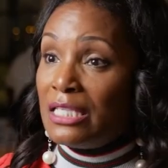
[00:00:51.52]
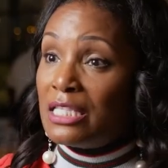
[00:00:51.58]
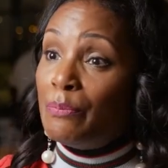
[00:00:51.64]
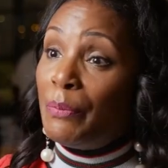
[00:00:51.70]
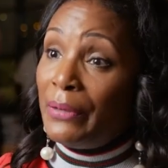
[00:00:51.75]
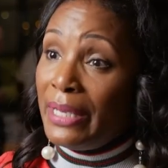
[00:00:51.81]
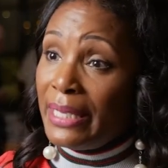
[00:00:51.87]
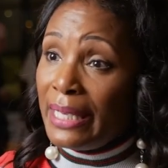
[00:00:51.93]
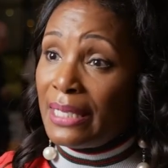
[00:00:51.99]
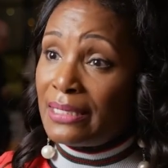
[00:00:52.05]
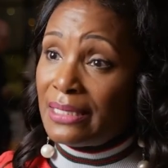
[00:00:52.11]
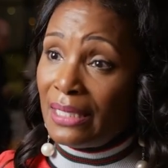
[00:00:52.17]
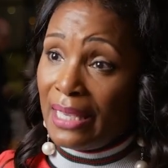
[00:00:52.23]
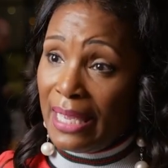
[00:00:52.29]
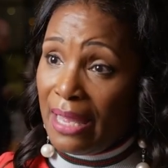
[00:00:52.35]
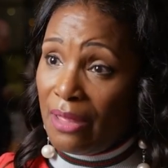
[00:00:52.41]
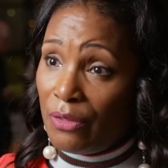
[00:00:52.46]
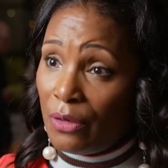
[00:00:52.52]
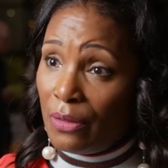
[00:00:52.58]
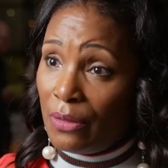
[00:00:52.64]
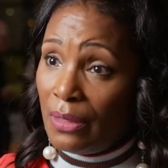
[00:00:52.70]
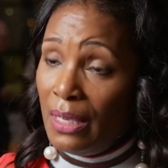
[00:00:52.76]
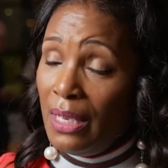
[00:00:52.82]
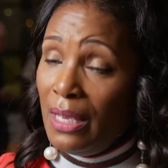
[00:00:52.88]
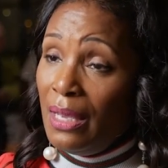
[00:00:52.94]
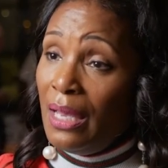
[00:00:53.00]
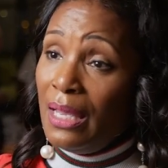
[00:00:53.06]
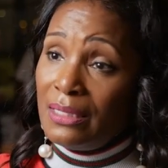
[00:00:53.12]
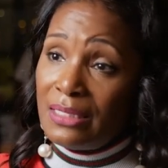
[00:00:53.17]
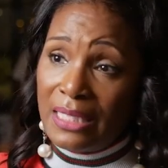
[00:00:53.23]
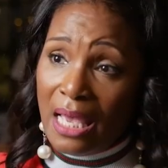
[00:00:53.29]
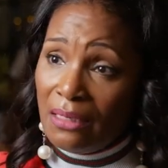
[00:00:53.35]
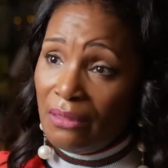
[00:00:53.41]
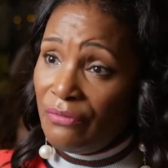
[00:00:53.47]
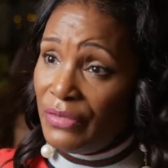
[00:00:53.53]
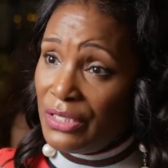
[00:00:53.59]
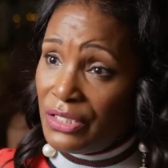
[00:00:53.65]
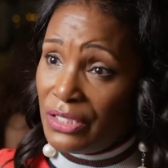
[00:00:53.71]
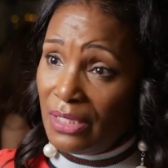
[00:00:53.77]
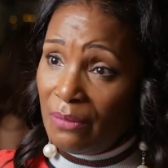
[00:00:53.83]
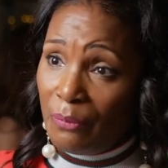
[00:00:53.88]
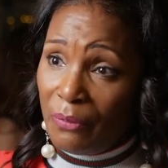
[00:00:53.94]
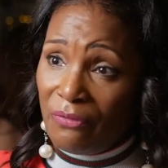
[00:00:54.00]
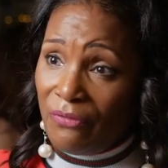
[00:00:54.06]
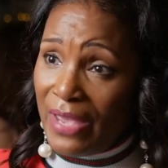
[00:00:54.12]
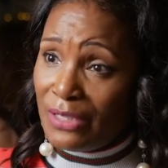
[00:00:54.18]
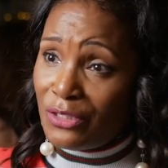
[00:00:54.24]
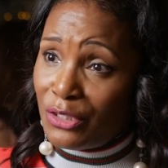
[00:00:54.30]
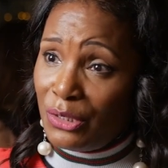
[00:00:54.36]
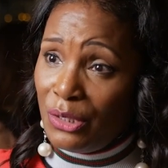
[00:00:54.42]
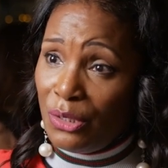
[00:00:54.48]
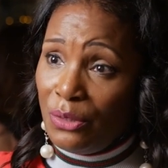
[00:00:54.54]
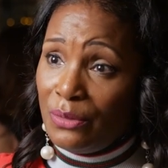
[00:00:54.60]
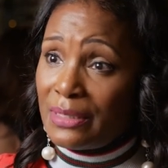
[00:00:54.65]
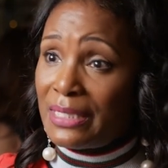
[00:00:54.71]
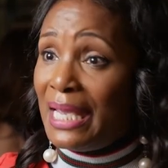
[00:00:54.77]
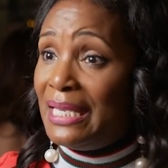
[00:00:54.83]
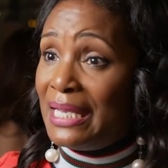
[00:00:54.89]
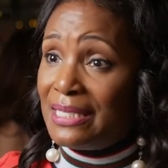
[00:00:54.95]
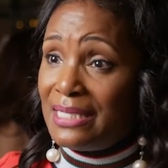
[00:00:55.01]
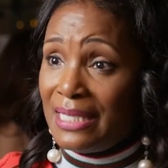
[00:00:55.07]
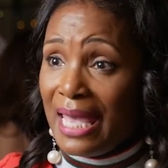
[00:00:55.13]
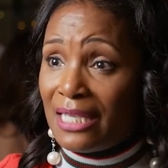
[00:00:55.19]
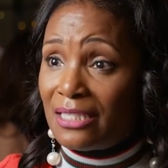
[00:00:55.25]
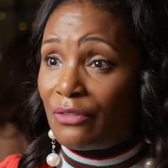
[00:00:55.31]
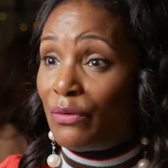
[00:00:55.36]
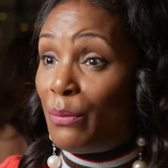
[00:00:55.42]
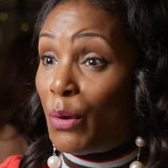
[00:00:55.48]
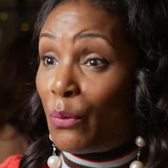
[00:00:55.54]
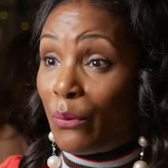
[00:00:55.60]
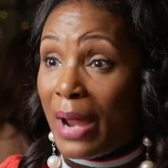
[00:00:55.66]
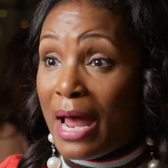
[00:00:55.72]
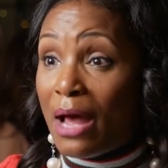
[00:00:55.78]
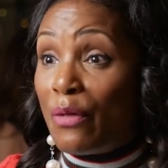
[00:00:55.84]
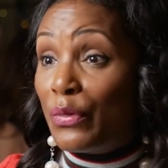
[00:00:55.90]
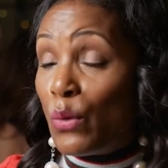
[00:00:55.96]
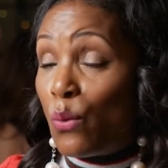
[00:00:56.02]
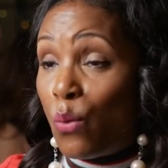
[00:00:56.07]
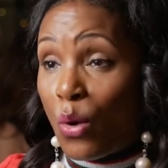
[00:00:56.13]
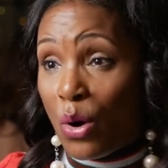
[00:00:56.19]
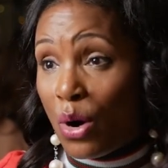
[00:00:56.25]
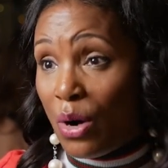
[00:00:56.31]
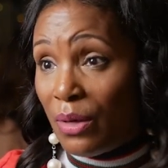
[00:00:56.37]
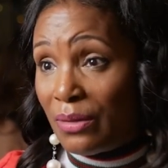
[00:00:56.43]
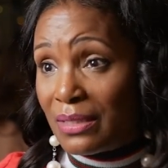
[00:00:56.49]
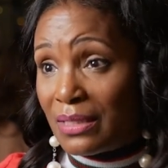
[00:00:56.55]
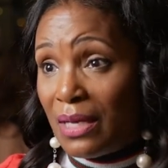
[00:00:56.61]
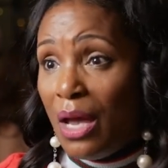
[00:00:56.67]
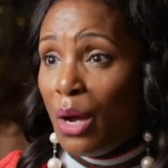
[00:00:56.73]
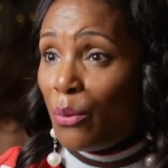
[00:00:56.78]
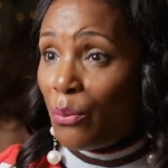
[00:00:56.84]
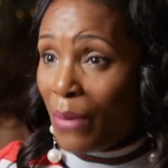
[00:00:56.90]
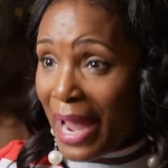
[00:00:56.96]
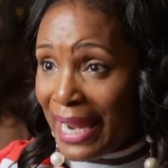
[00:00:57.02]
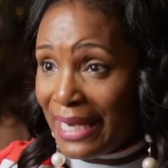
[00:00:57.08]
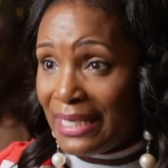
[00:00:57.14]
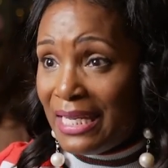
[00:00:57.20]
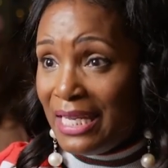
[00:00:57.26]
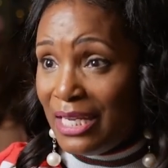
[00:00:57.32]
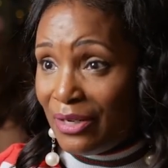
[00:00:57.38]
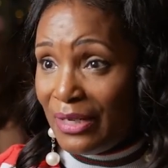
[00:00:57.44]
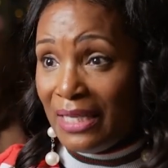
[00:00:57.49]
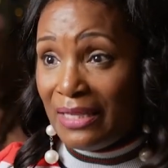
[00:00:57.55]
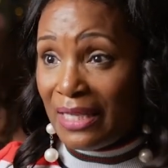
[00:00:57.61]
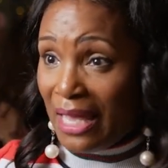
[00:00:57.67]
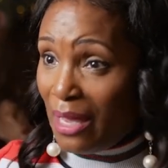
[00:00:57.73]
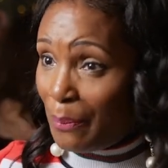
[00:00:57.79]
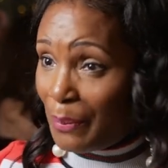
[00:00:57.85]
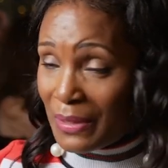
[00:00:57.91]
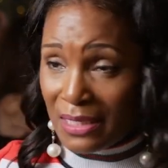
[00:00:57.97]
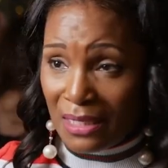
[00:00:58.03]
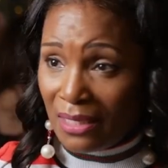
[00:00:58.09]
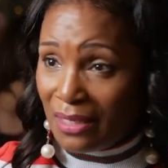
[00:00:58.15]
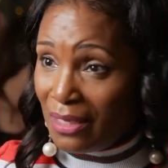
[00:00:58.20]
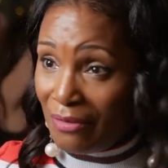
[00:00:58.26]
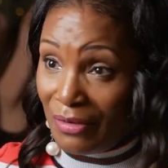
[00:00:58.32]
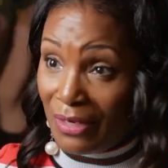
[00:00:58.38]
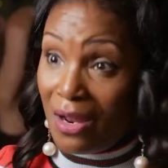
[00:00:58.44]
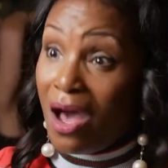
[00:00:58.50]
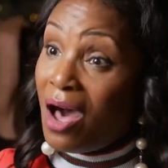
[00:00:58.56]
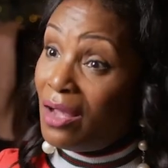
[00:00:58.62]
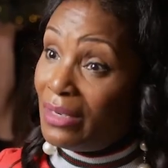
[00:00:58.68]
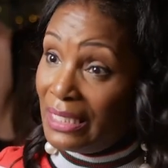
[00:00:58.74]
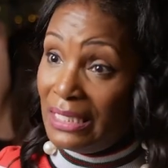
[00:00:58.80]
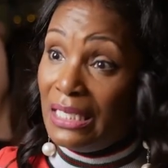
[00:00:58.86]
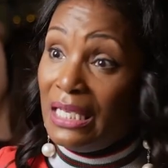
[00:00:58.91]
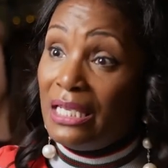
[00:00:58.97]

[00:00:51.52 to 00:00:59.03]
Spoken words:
It's bringing together television professionals and execs from around the world, right here in the epicenter of it all, in